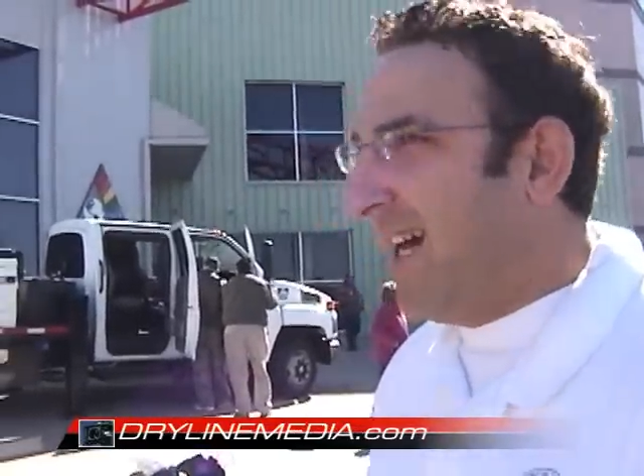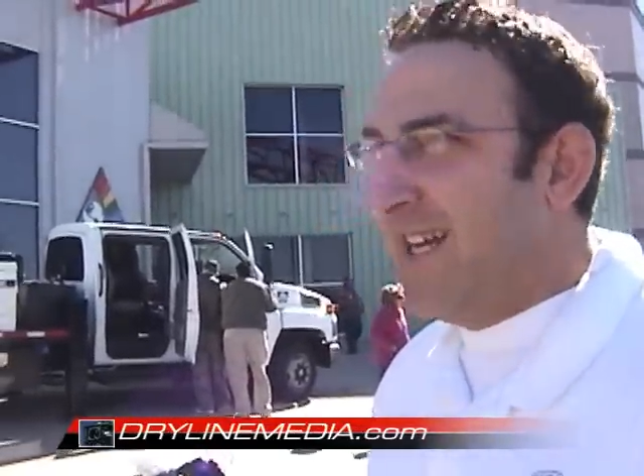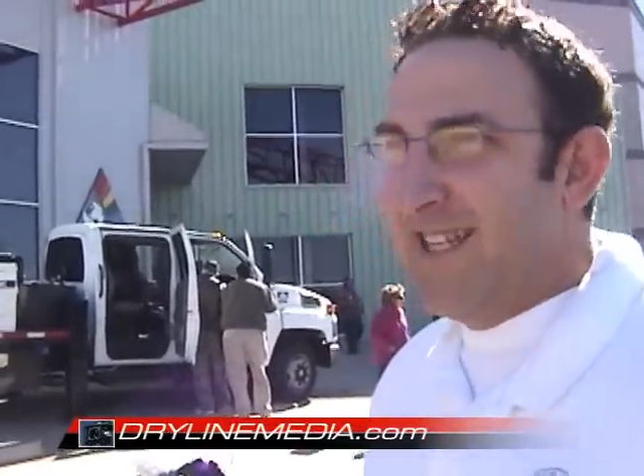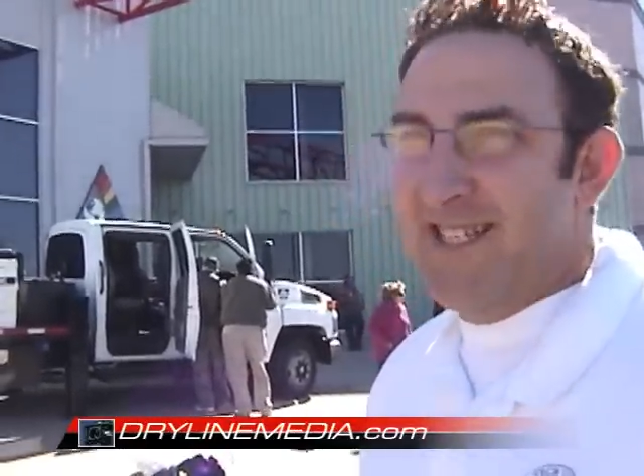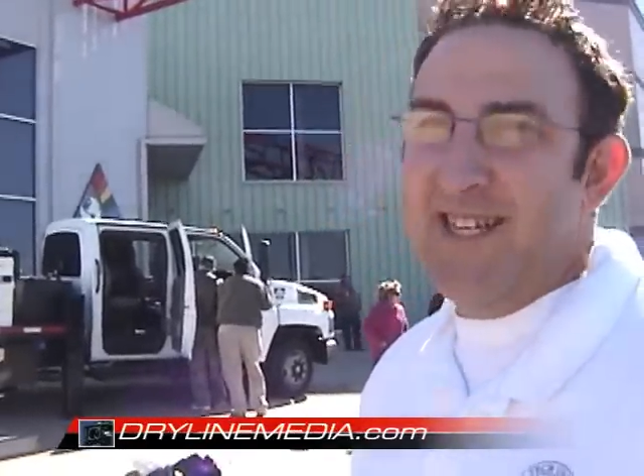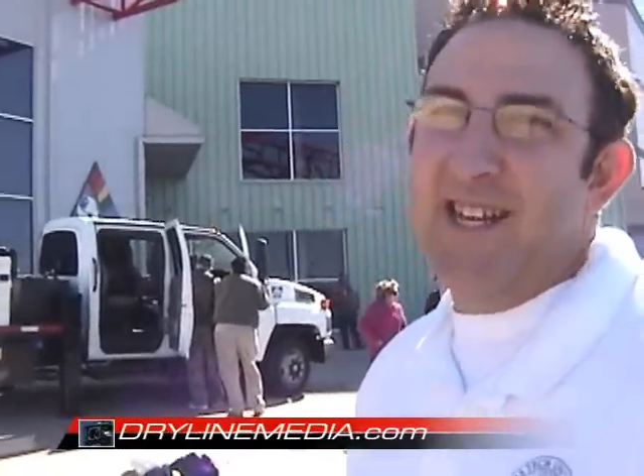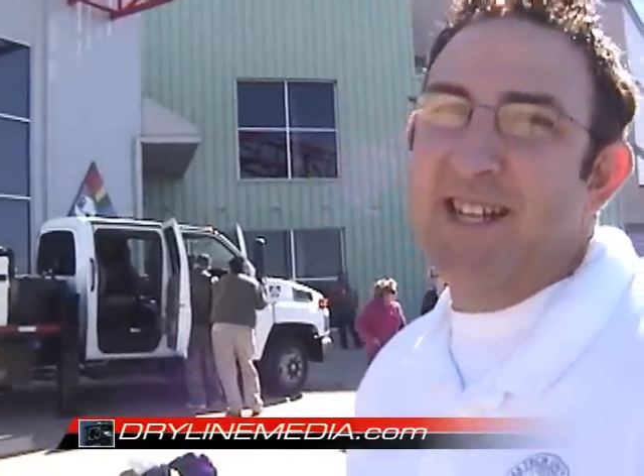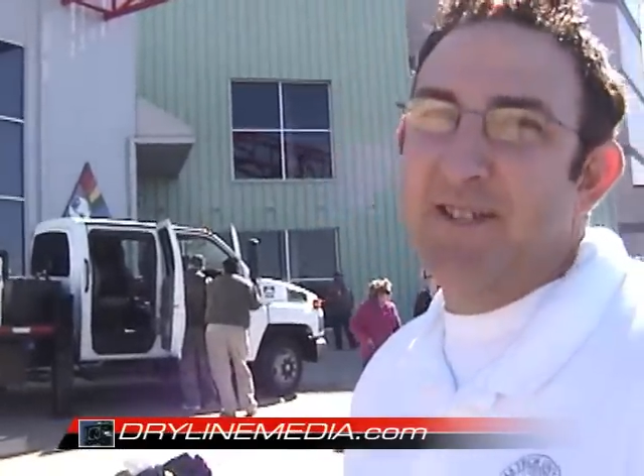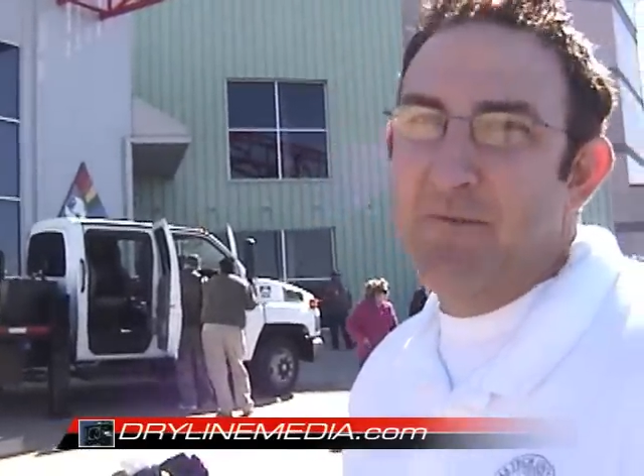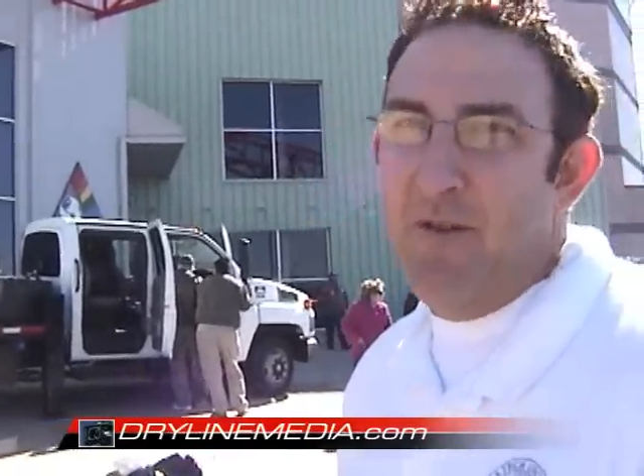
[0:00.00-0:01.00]
Uh, the stick
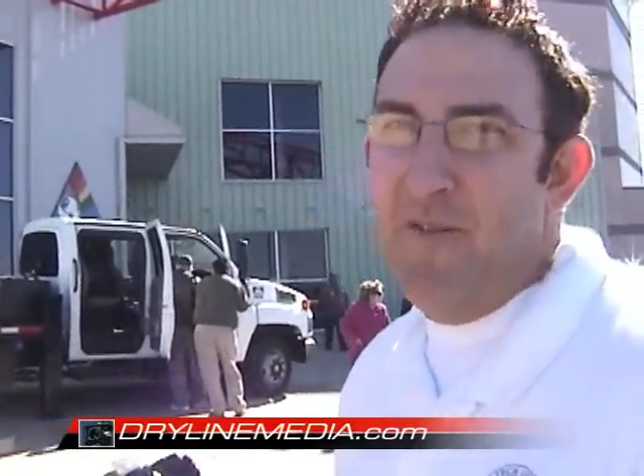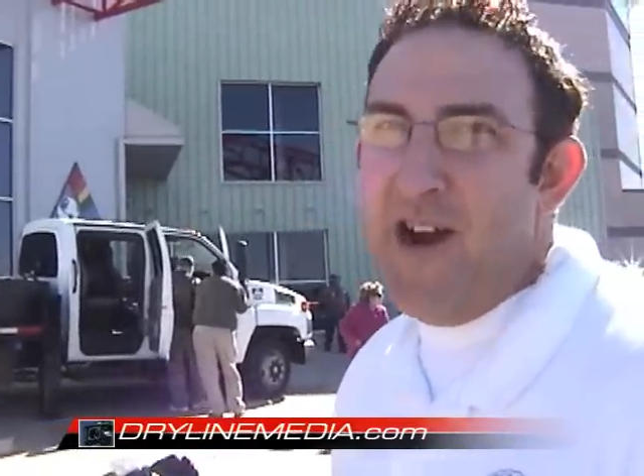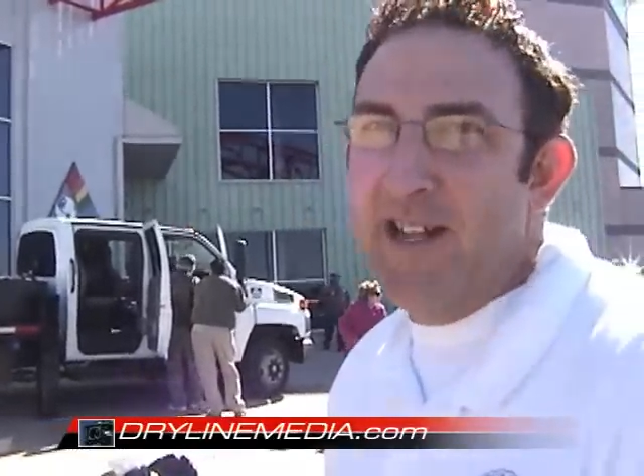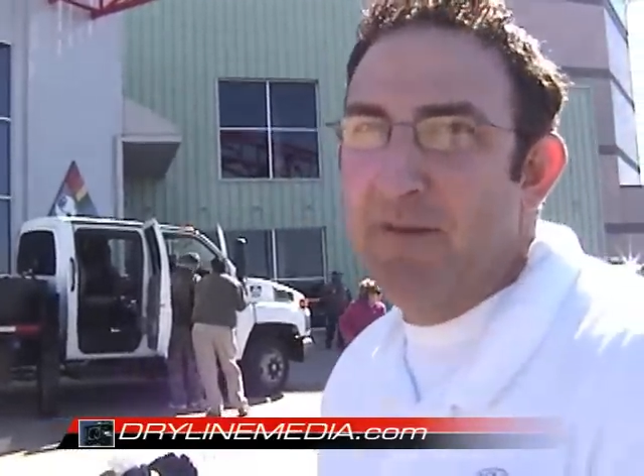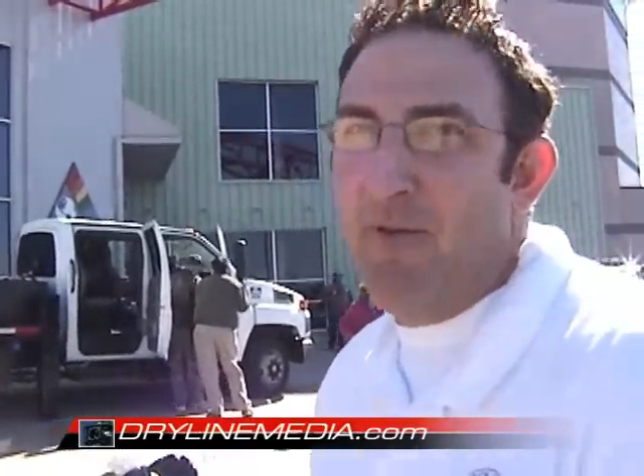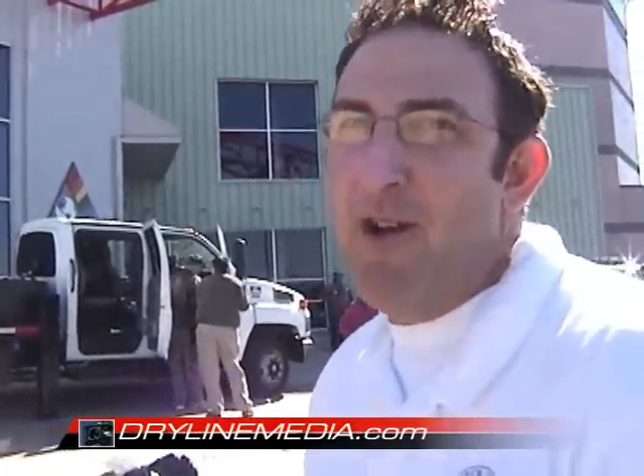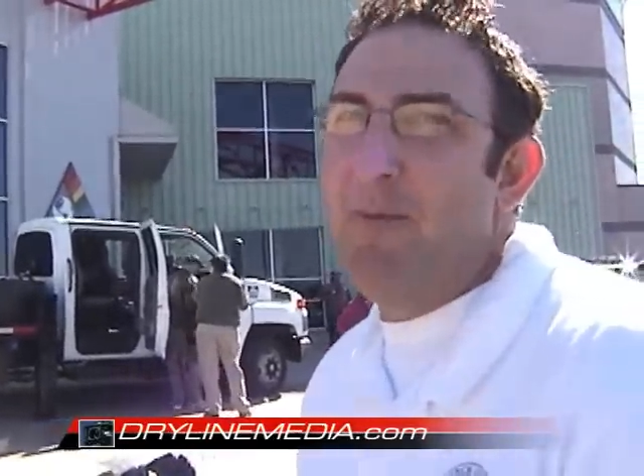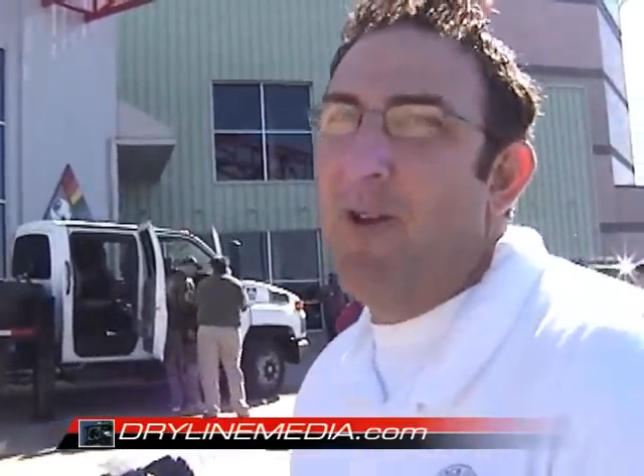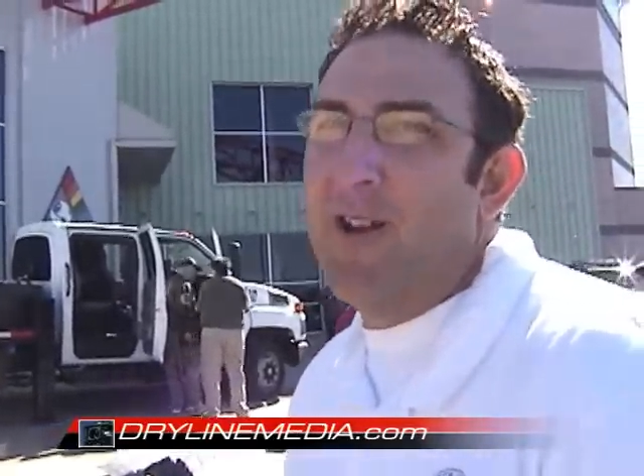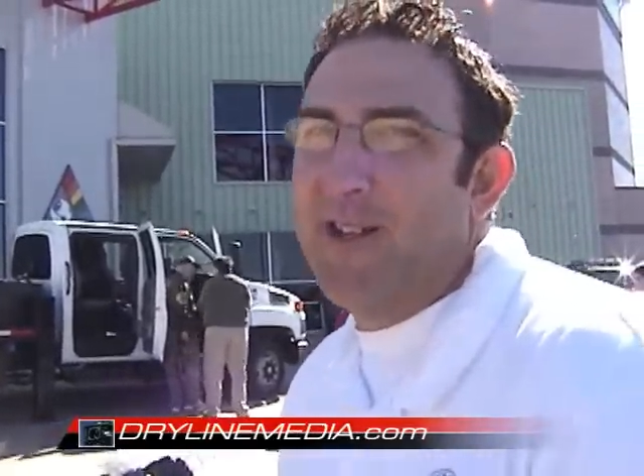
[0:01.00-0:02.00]
nets will provide the
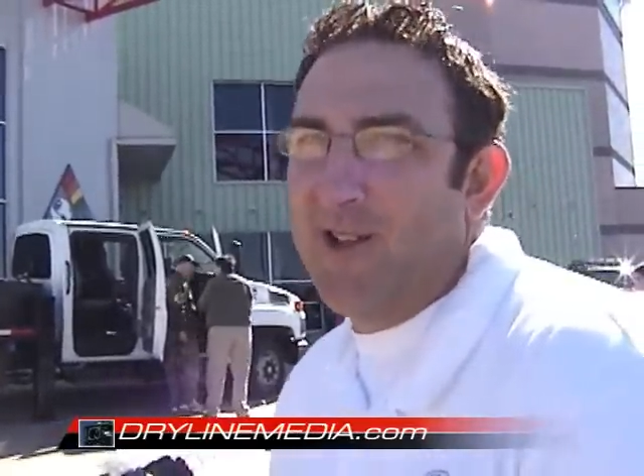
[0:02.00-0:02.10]
primary